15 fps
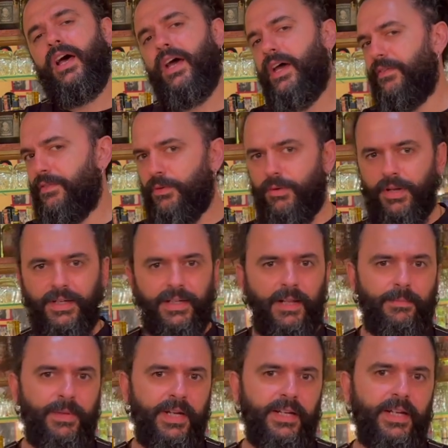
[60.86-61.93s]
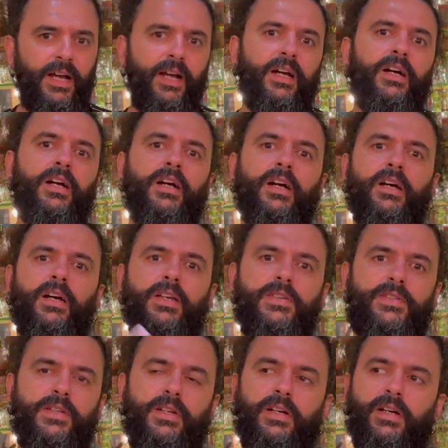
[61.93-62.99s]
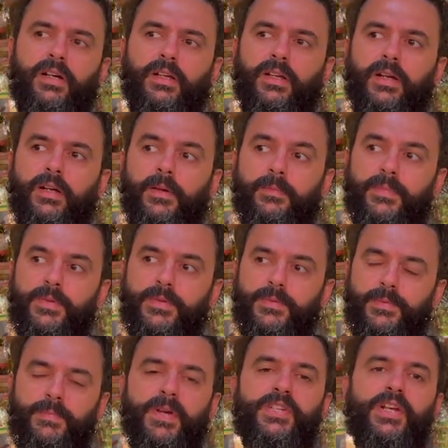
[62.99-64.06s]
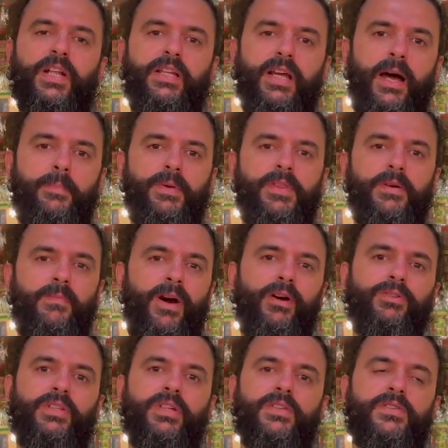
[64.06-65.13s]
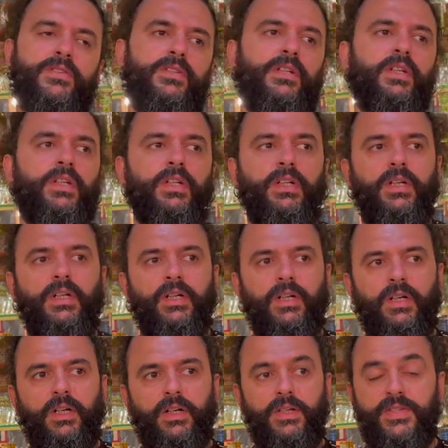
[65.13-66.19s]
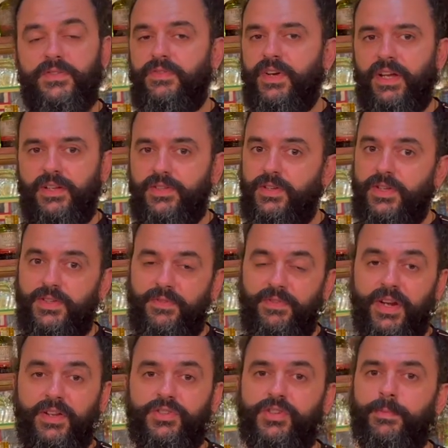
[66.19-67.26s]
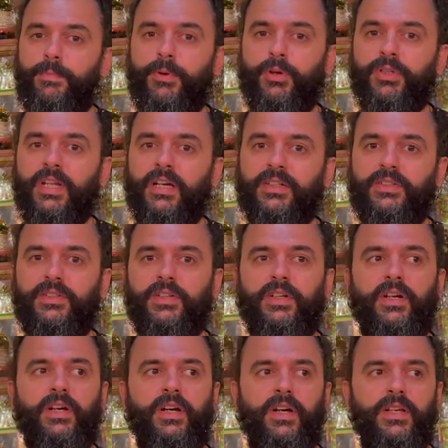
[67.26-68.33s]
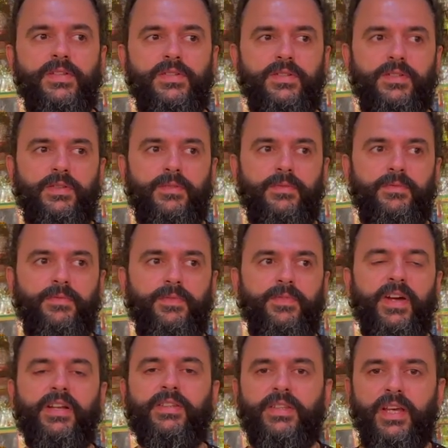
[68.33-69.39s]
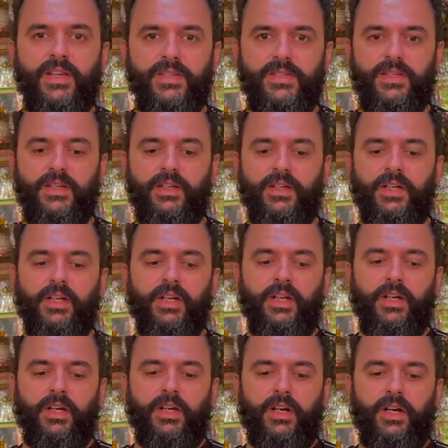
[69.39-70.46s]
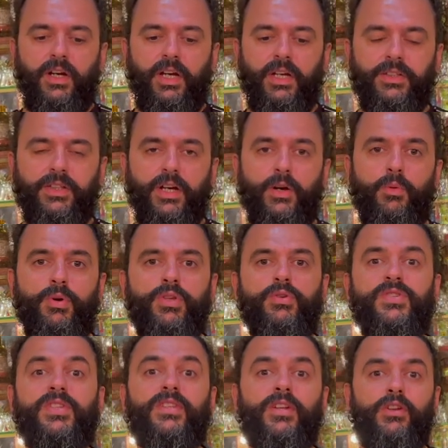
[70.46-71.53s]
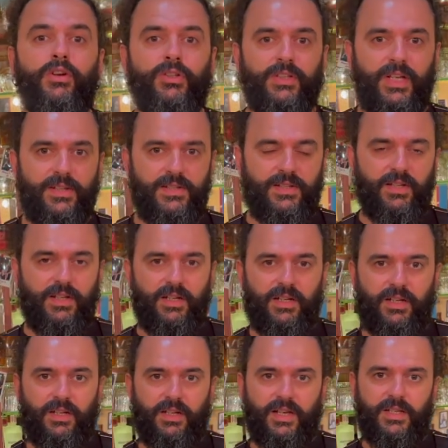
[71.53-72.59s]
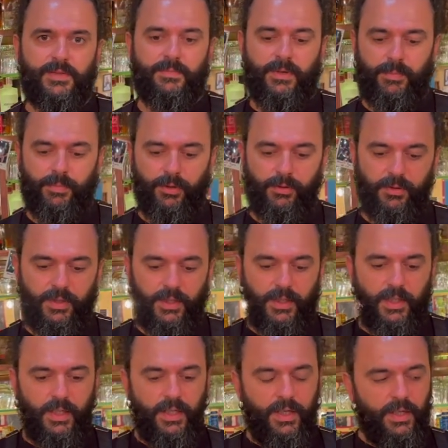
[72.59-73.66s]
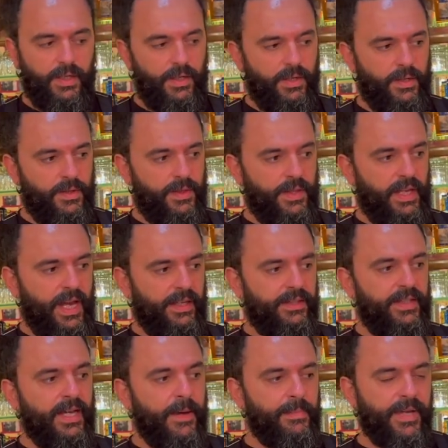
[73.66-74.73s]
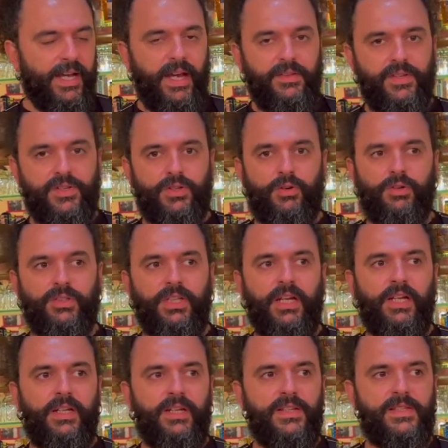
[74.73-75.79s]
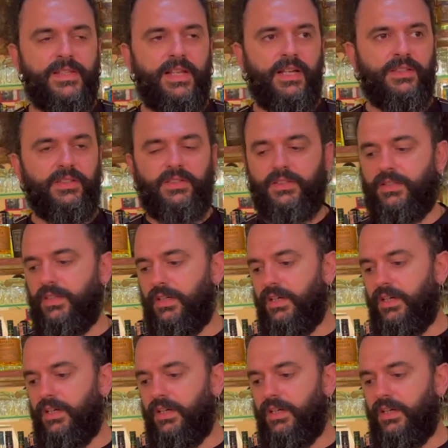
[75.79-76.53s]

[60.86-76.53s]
everywhere in Albania. It's especially up in the mountains. It's a very cheap product. It's very tasty, and we use it a lot as people. The idea behind this cocktail is that,